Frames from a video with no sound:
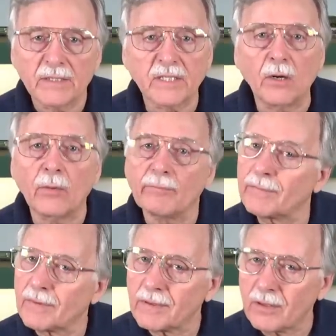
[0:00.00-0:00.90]
So
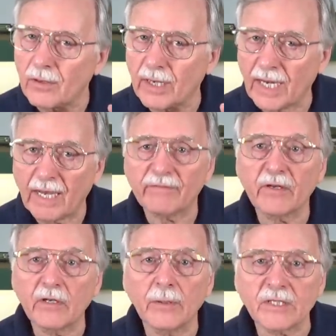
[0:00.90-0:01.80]
you're going to have
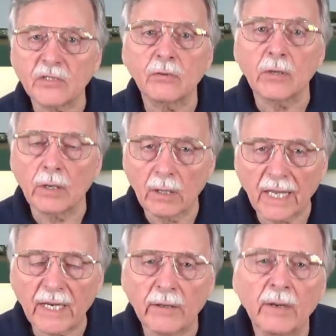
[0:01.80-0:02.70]
to do it sooner or
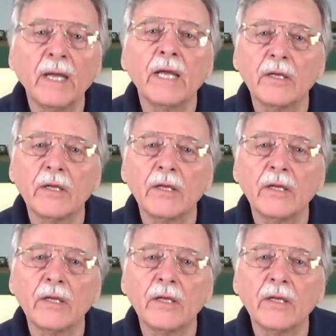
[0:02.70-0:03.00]
later.